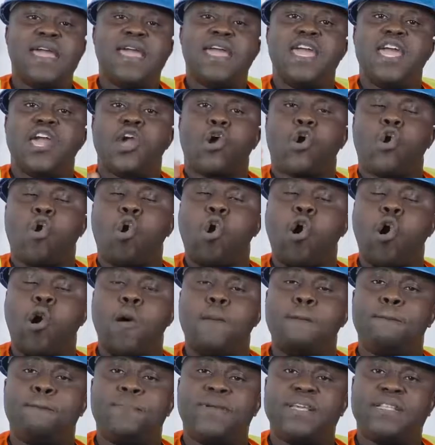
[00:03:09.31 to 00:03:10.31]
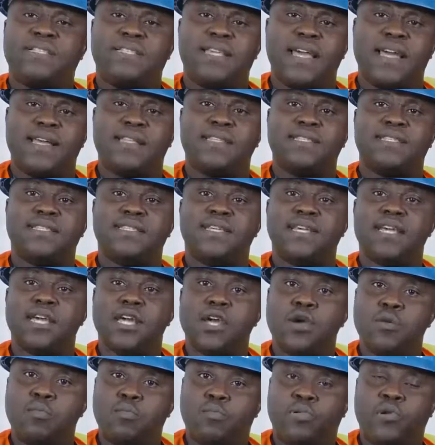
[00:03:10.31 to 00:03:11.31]
a competent
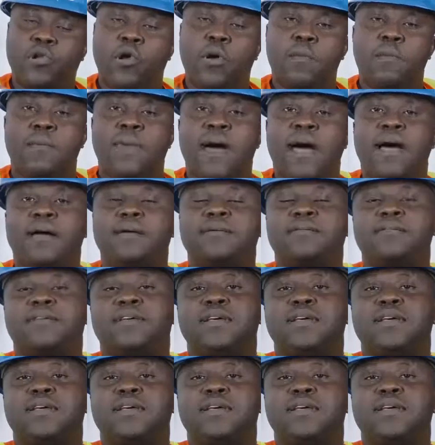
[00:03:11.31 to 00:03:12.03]
plumber